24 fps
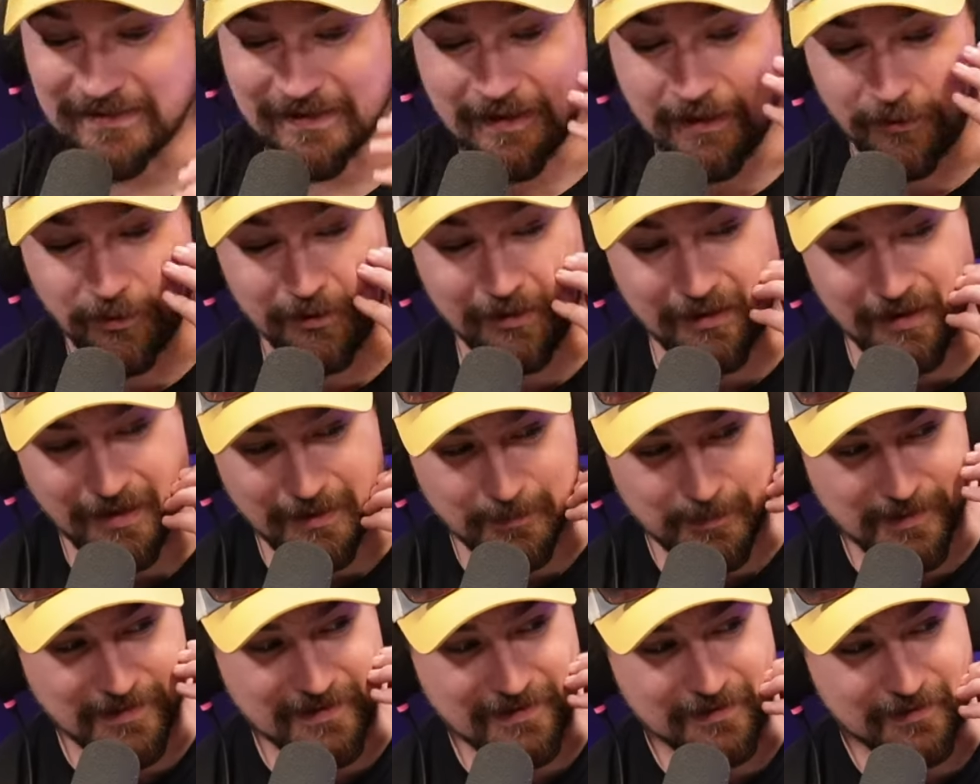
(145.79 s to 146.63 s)
that i really like
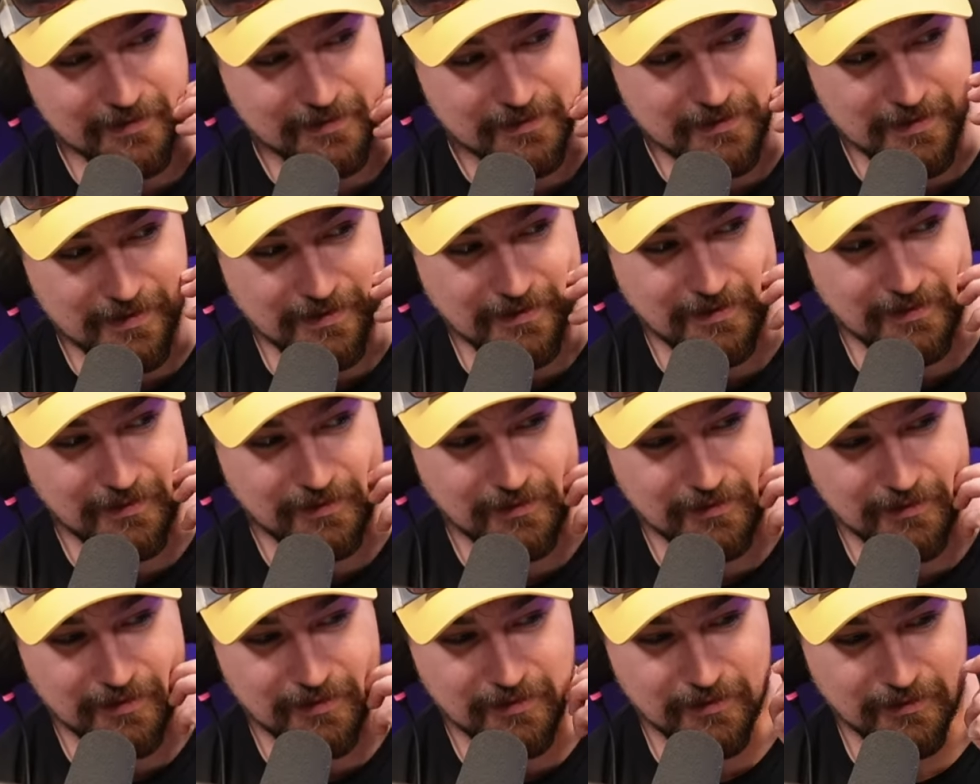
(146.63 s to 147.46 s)
about this this
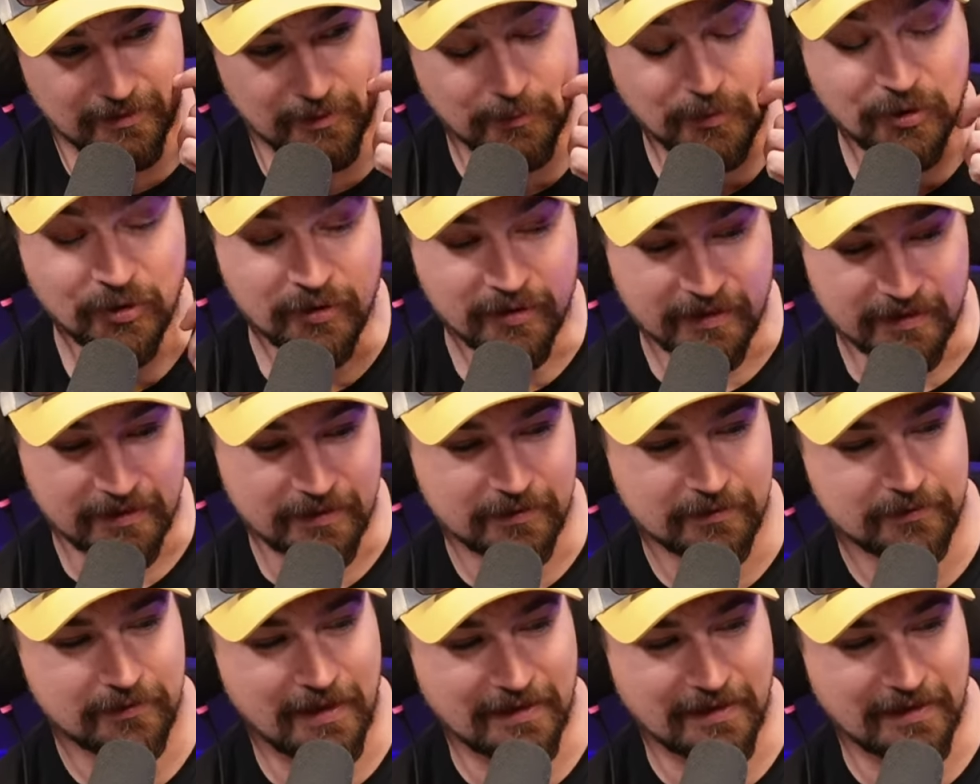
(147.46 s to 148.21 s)
community